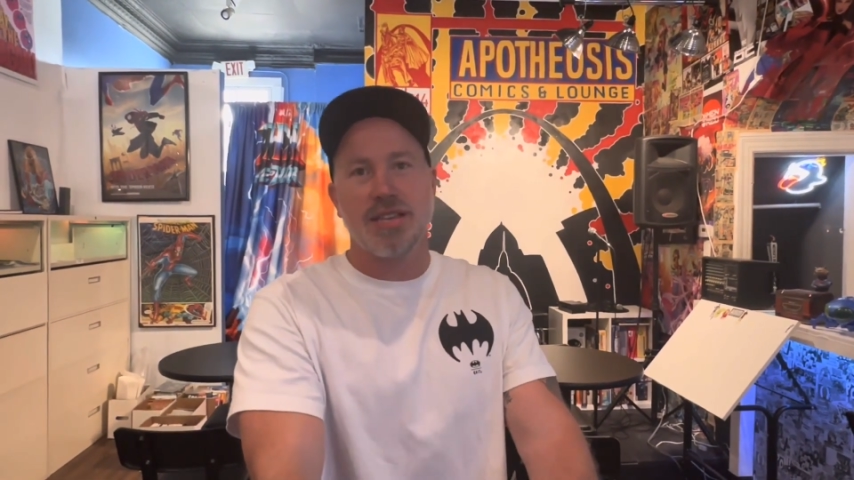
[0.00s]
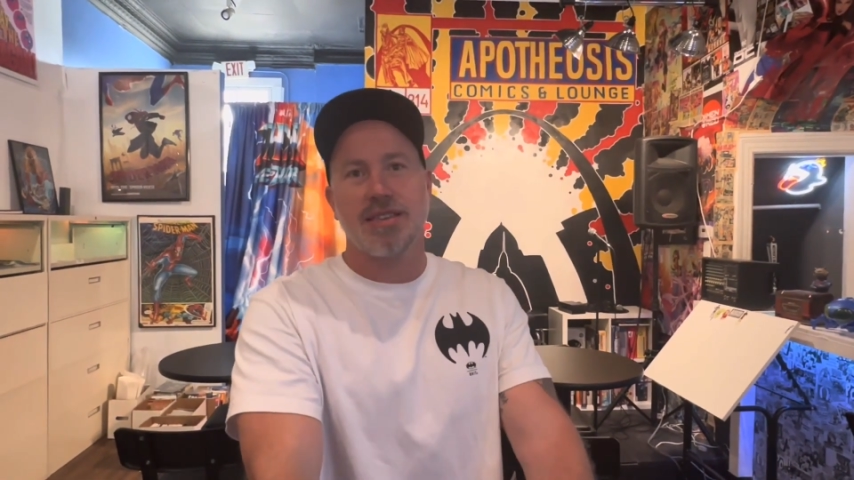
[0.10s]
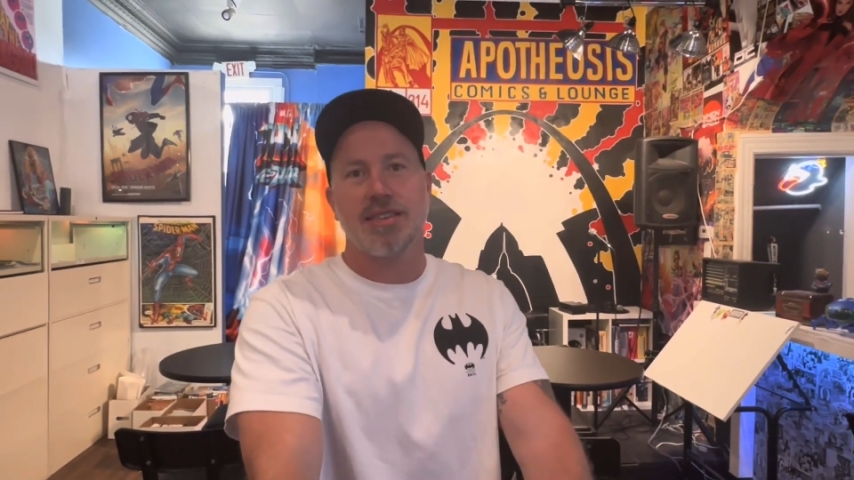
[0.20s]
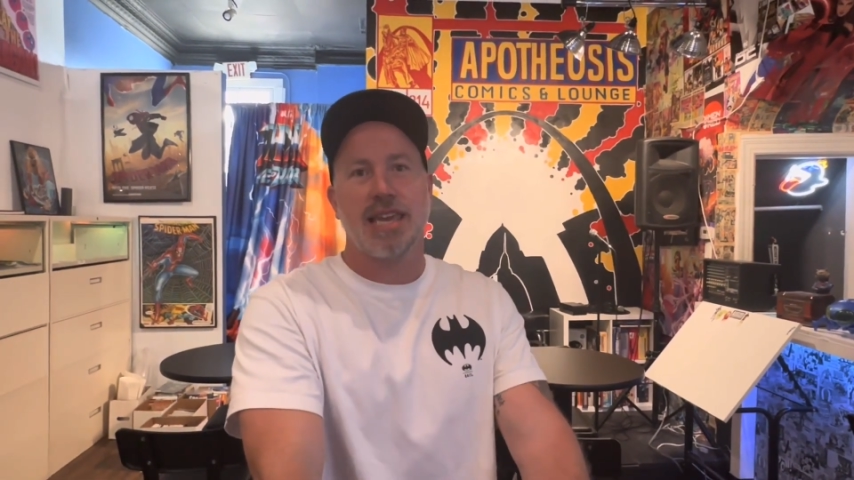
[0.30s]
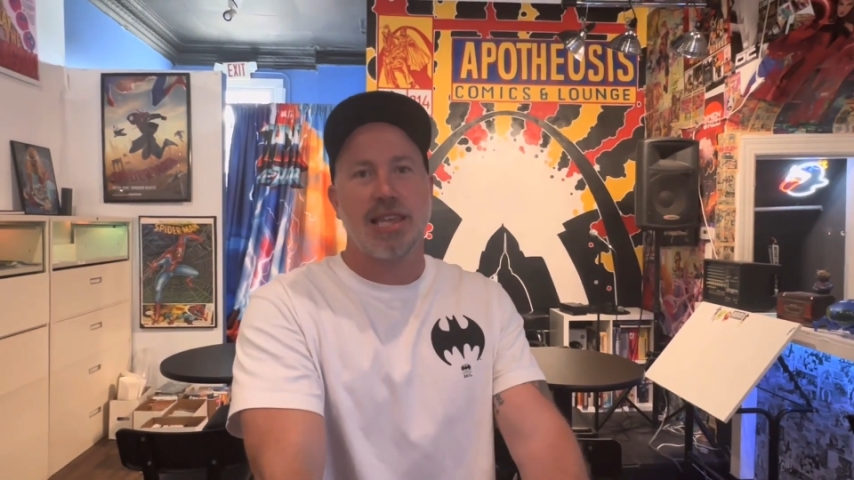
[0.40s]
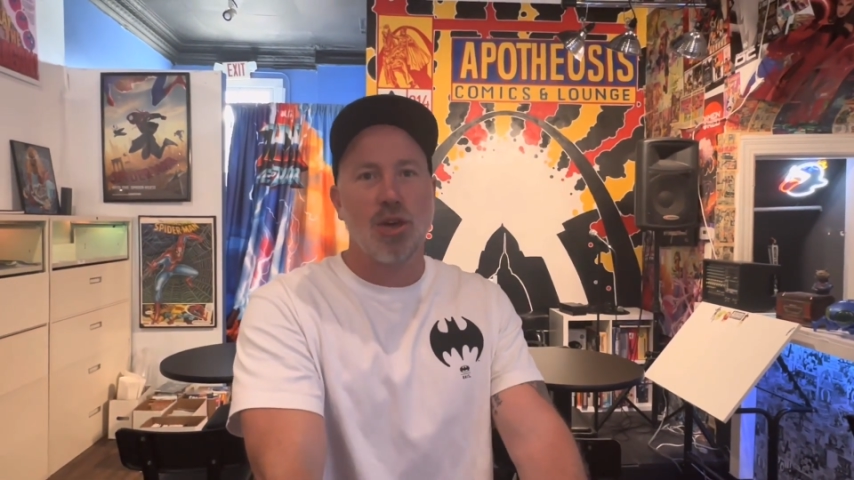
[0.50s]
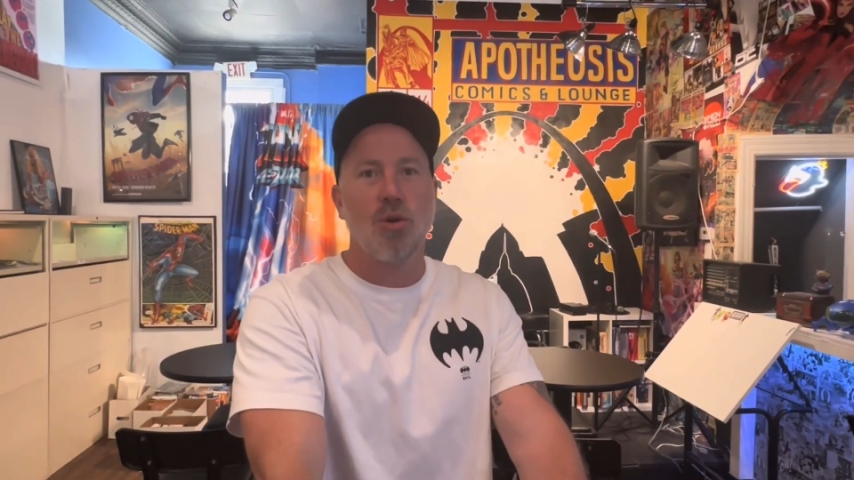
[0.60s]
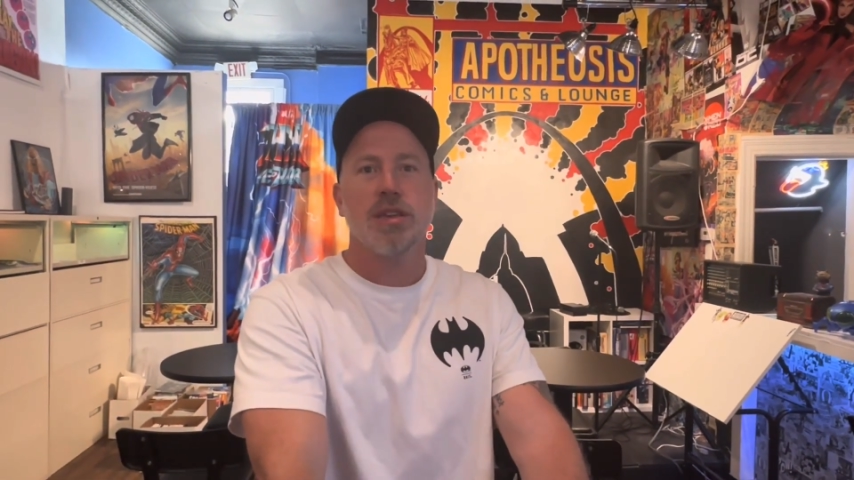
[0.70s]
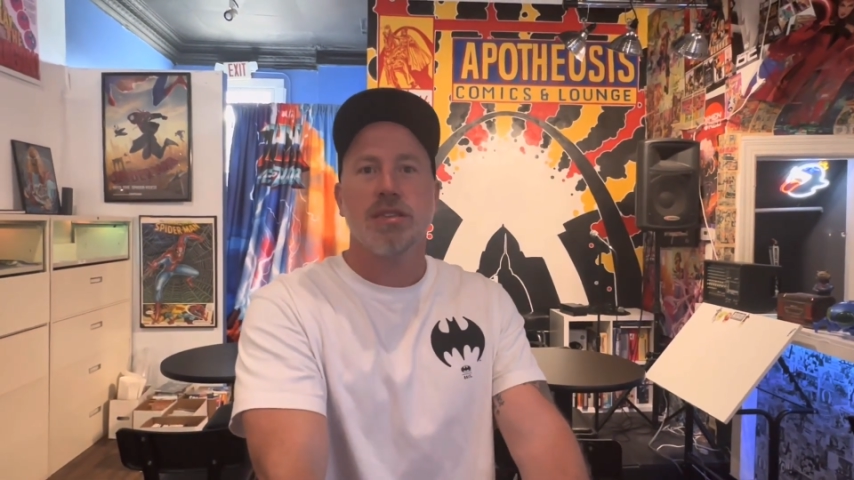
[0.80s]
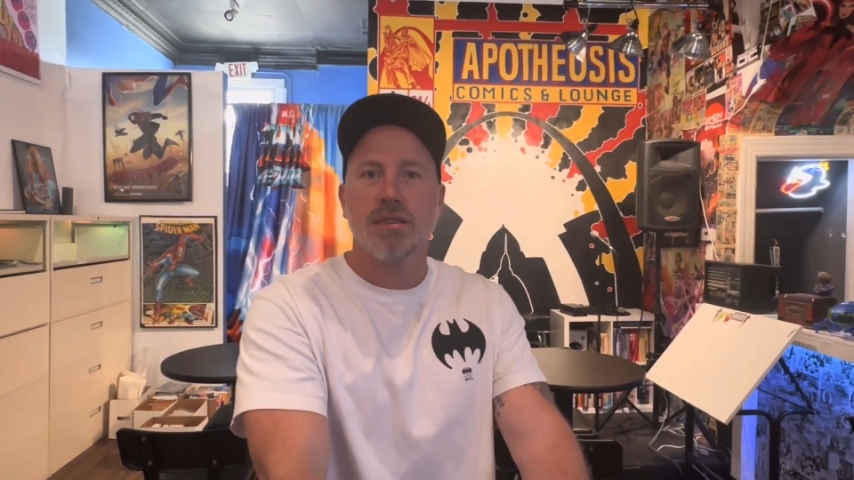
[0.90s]
it St.
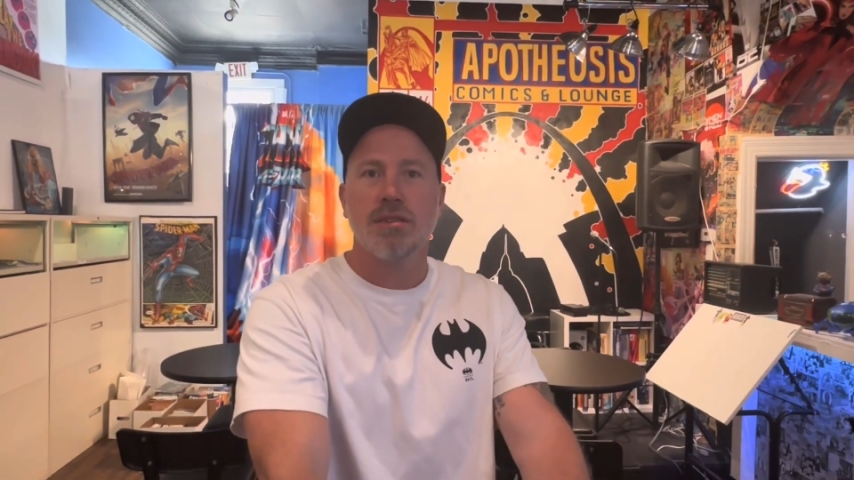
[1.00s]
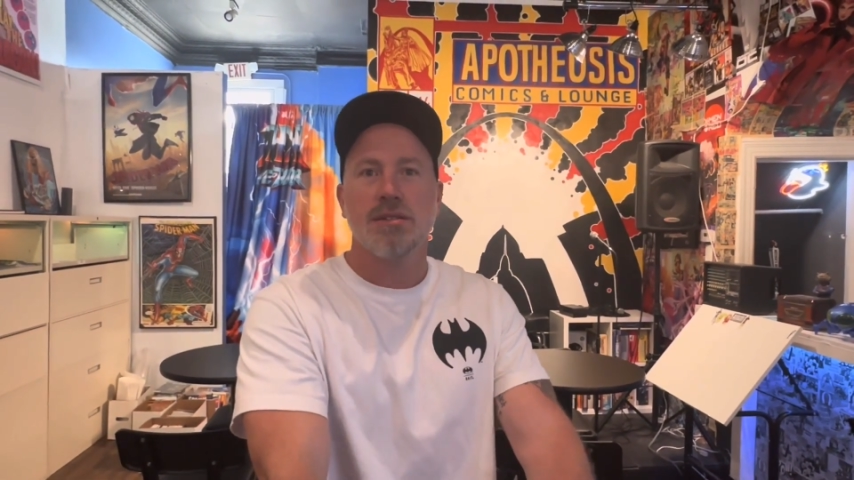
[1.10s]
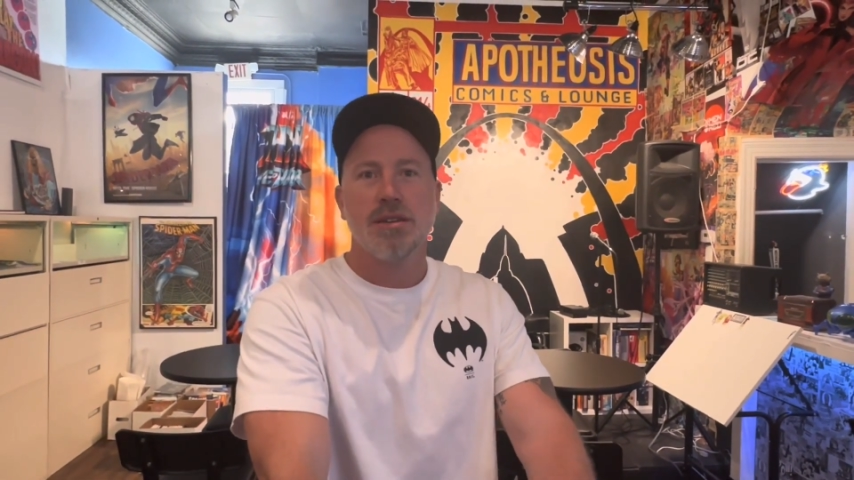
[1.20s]
Louis.